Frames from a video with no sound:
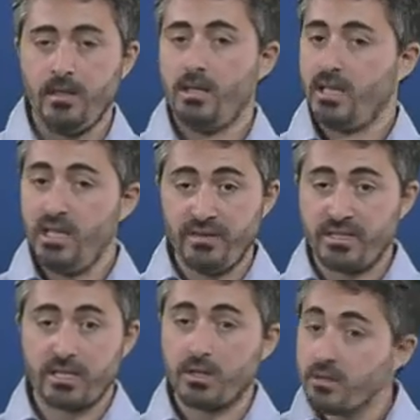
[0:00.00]
Given the
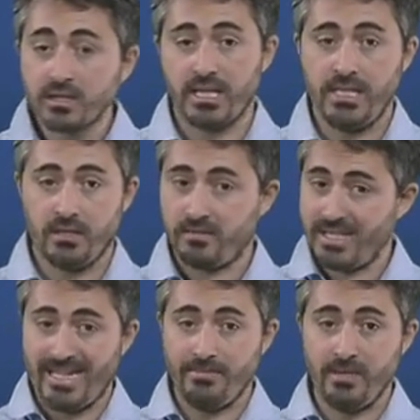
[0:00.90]
constraints of
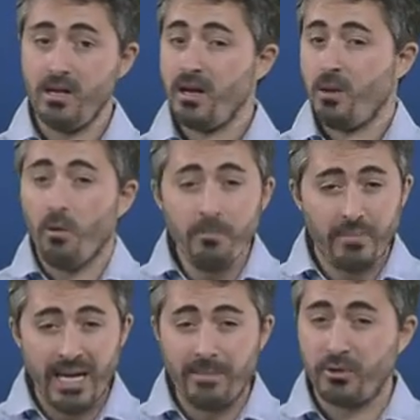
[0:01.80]
time, I won't be
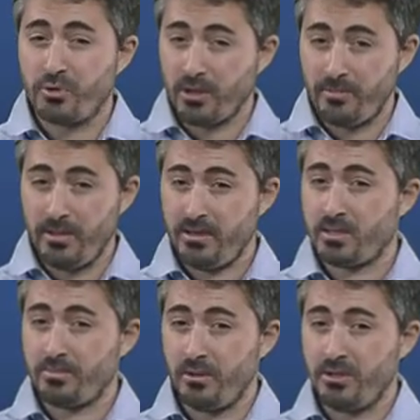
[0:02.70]
able to repeat this
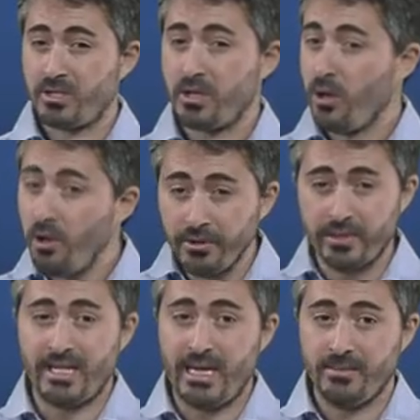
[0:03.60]
point all the
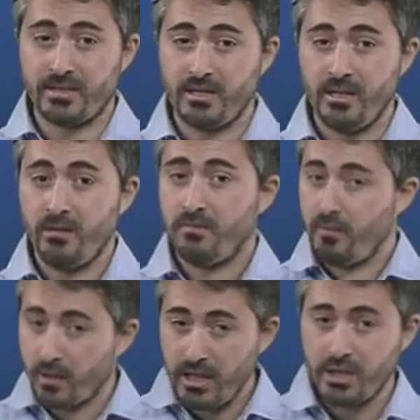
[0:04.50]
times
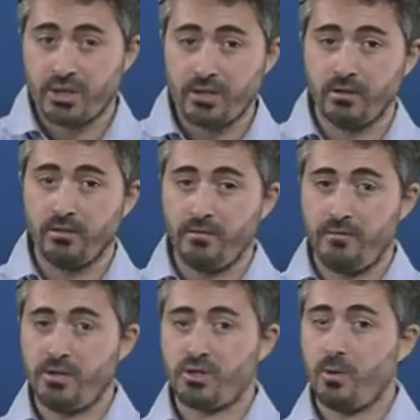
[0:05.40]
for each of the
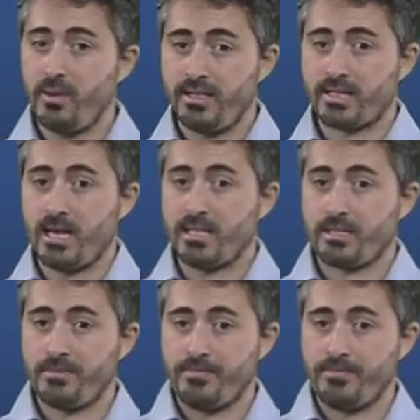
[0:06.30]
features I will discuss.